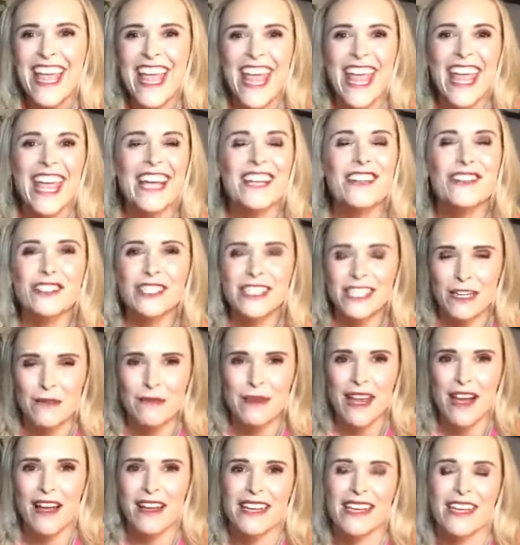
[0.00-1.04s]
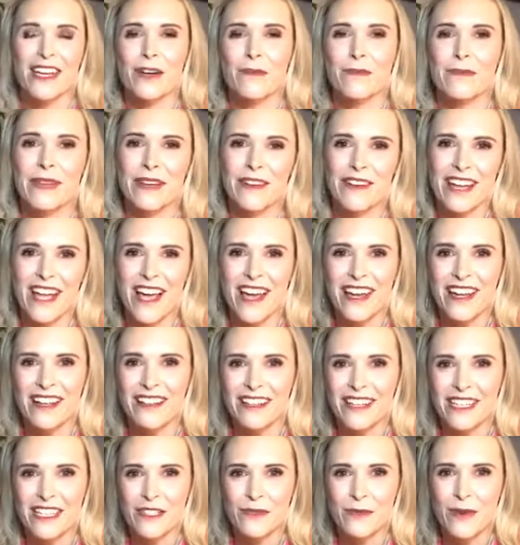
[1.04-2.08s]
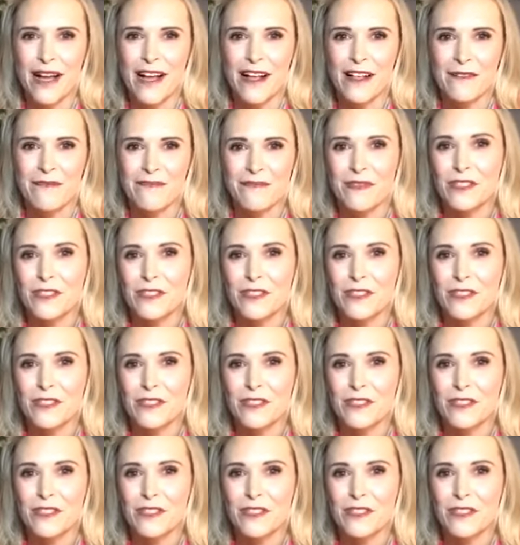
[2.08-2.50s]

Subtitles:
And you'll see me on here periodically as well.